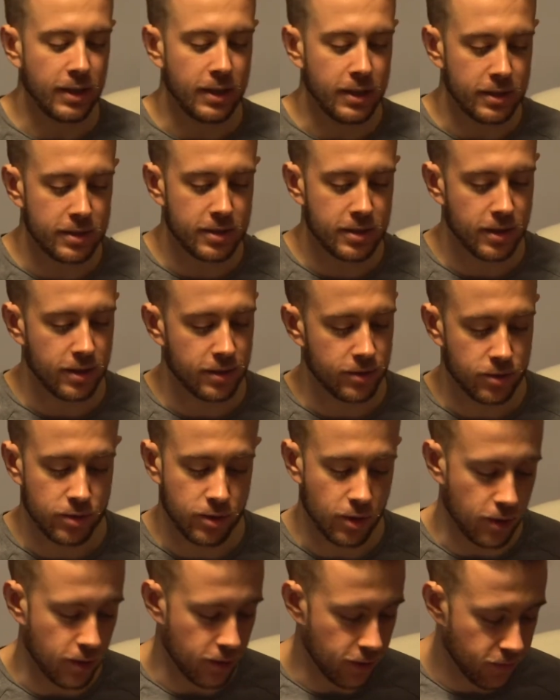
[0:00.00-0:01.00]
is
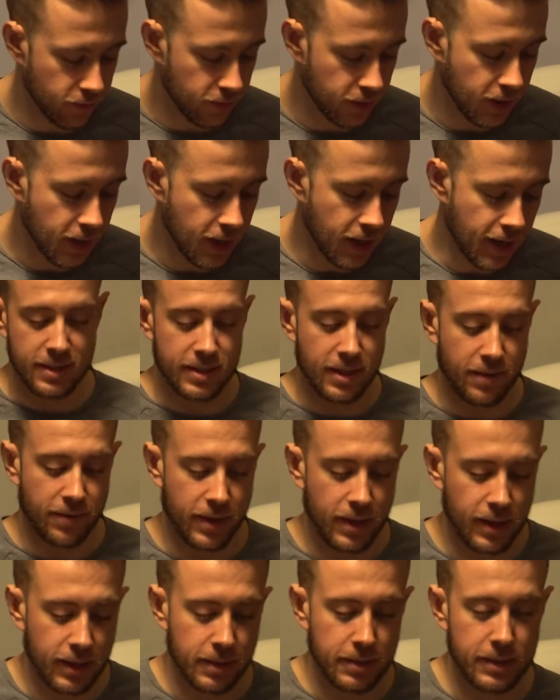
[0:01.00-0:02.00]
served. This is
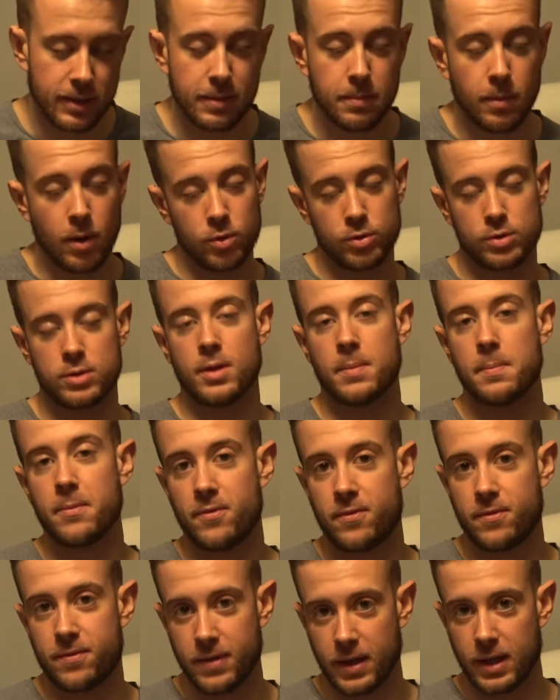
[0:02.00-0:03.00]
definitely the most
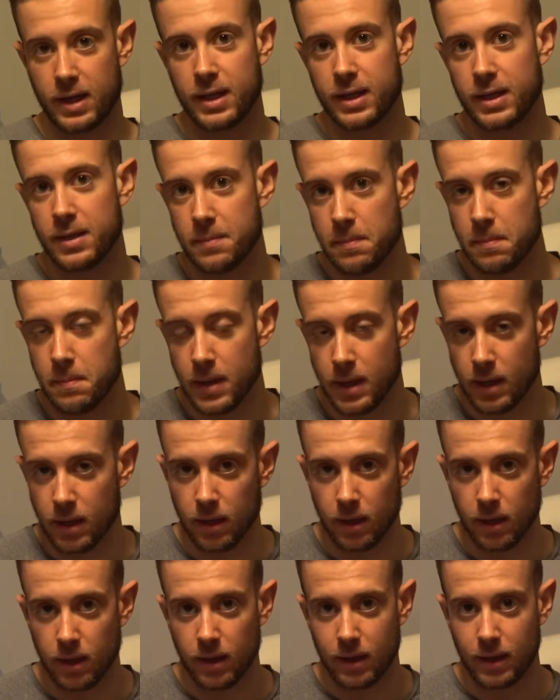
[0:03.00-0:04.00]
filling
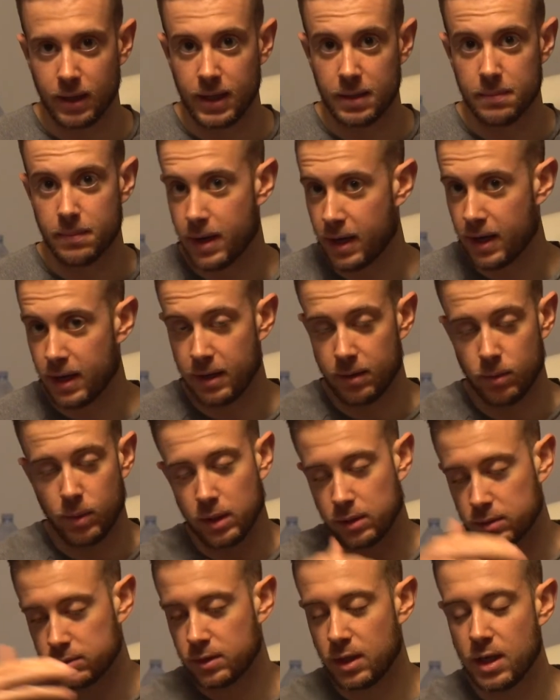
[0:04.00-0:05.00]
meal in my
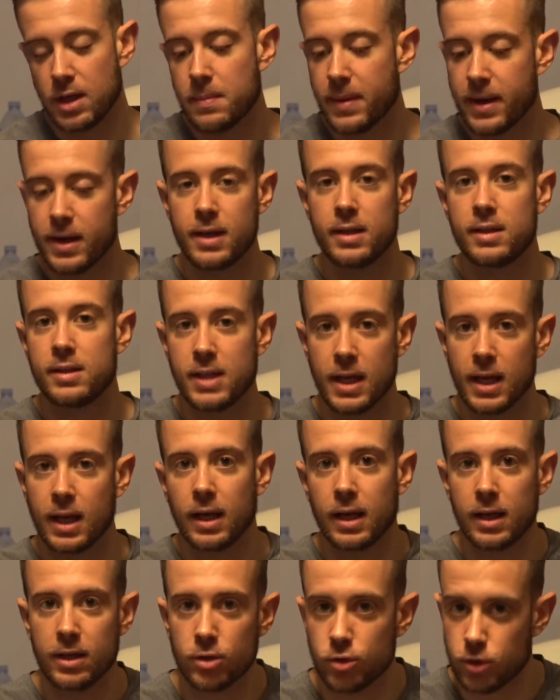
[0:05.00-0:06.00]

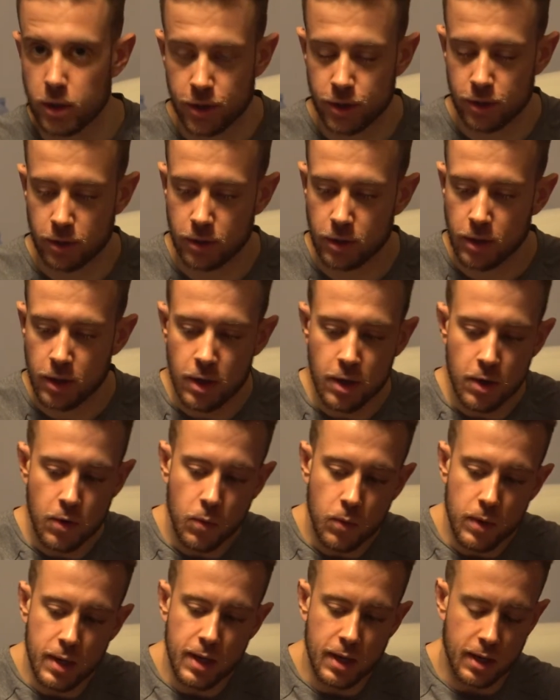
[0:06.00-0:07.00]
daily nutrition.
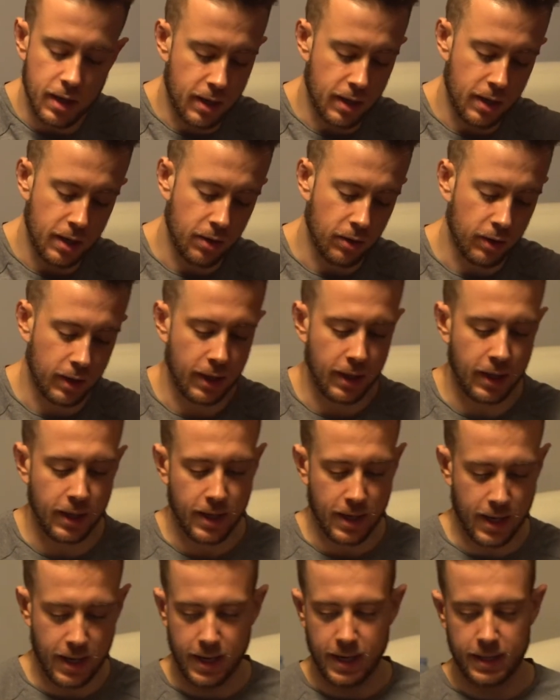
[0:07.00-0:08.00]
We are
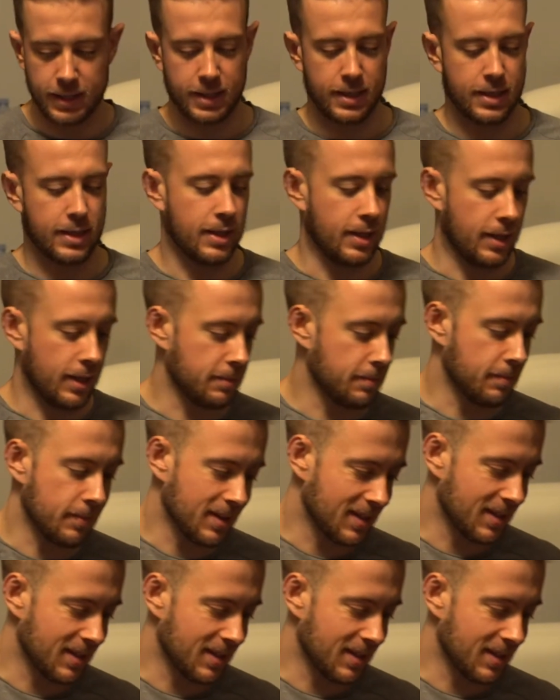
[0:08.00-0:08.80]
looking at, let me